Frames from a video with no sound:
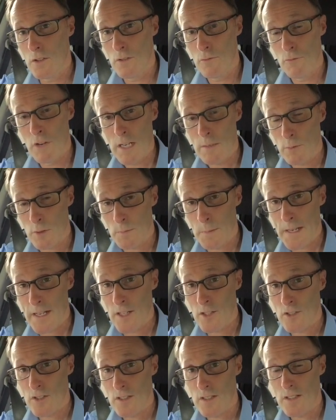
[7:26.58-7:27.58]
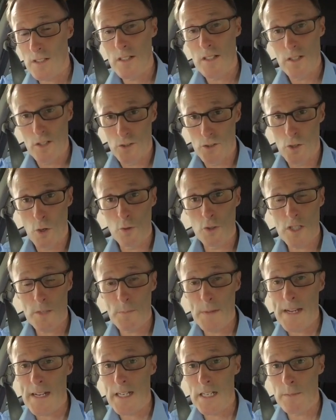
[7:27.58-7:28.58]
reasonable speeds know the
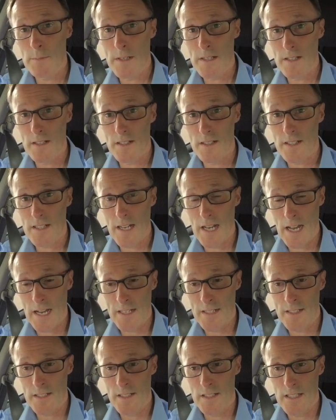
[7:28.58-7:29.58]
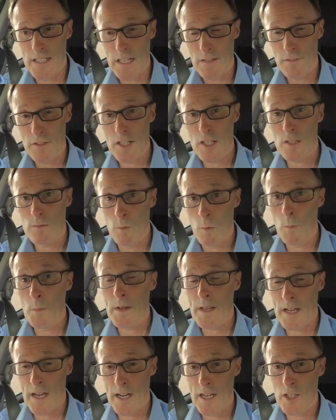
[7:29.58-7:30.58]
speed limit and if there's someone
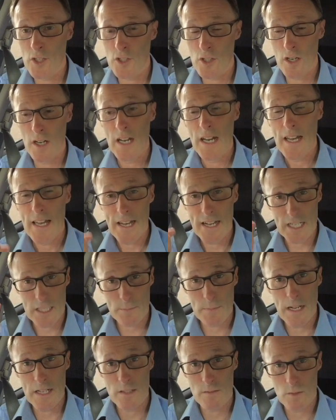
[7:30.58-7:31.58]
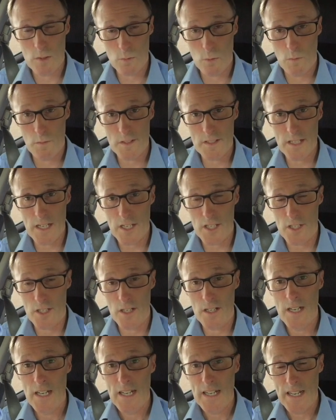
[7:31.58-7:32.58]
behind you expecting to overtake
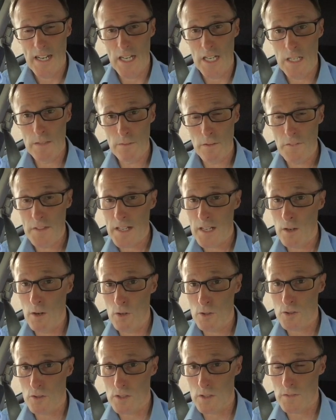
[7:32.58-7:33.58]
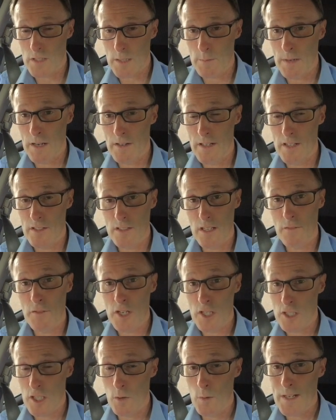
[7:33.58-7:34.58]
you and the other thing also to think about is that if
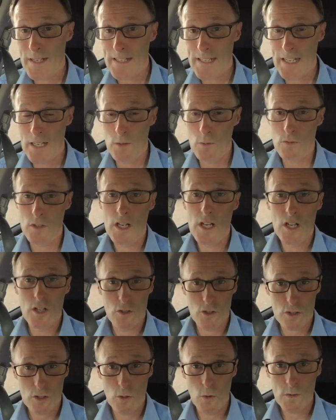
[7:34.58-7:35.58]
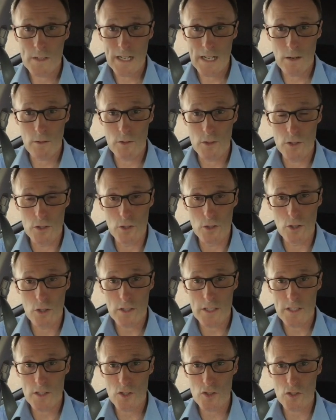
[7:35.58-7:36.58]
you're slowing down slow down
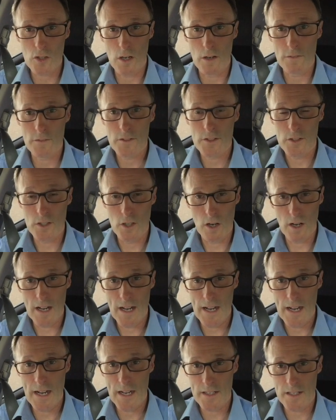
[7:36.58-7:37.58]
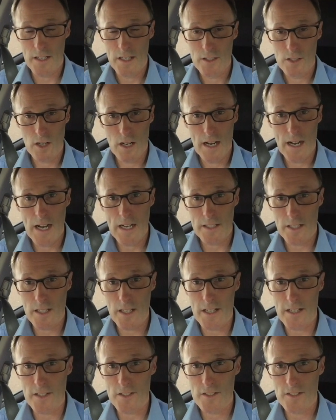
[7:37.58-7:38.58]
early and soft not hard not hard and
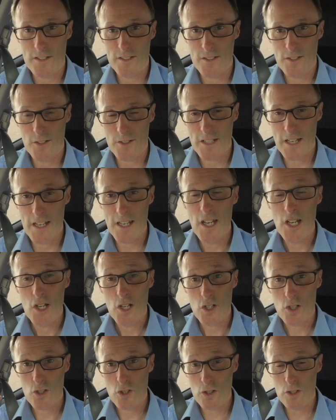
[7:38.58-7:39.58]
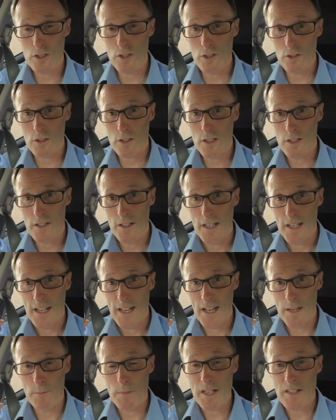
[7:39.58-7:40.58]
late okay good luck
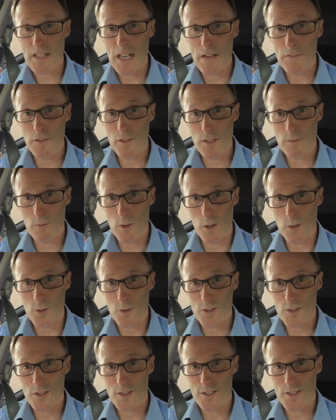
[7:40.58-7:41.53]
and be safe on the roads